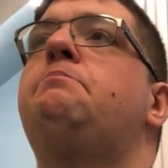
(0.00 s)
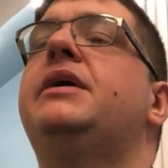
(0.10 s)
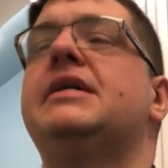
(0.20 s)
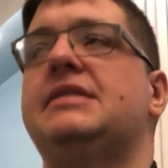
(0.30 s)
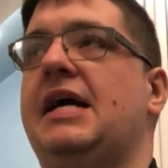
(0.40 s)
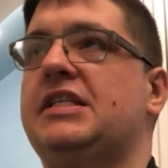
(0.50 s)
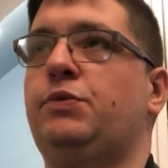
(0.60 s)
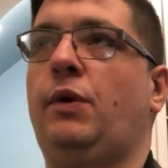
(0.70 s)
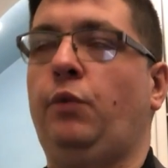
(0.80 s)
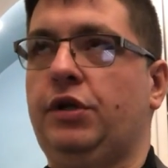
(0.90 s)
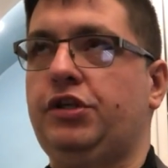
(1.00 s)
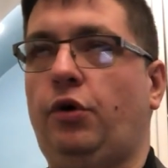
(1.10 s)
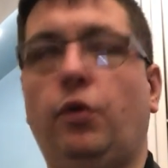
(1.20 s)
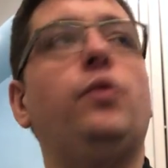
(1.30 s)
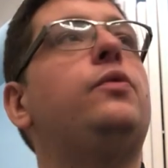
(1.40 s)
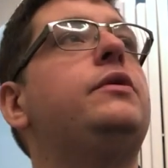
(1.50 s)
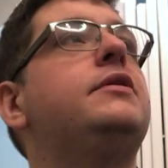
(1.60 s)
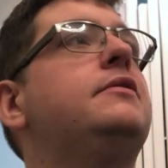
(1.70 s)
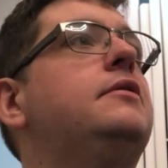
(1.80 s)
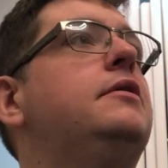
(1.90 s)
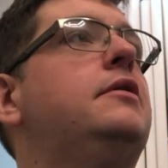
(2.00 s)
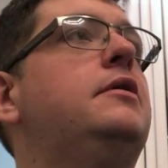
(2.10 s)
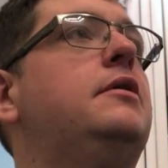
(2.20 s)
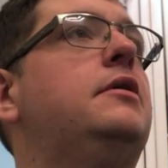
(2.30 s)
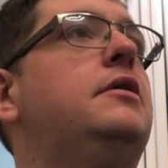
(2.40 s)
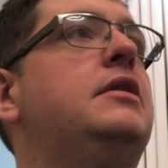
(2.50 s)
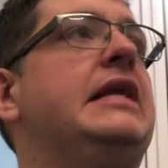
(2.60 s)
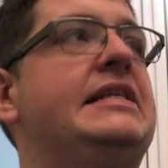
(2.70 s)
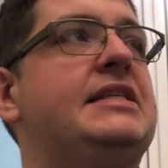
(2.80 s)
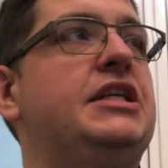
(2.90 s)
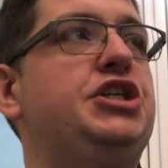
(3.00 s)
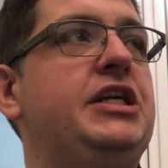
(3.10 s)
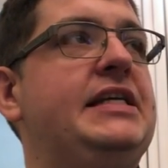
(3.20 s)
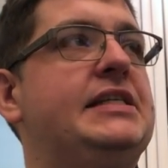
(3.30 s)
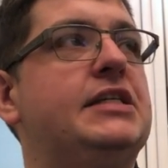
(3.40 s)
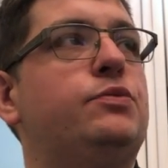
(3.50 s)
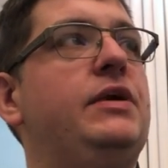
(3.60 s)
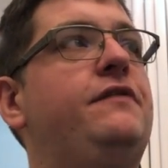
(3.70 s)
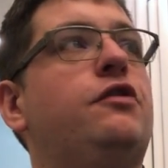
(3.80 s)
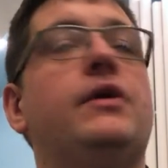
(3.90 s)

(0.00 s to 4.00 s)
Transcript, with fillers: Because that's what we're told. That's the Jesus we've